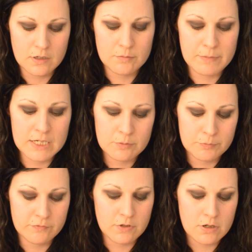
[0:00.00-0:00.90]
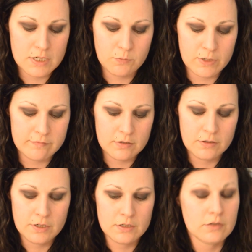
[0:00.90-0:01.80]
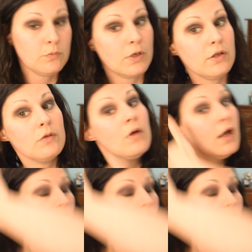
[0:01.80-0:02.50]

makeup remover on it, whatever you want to do.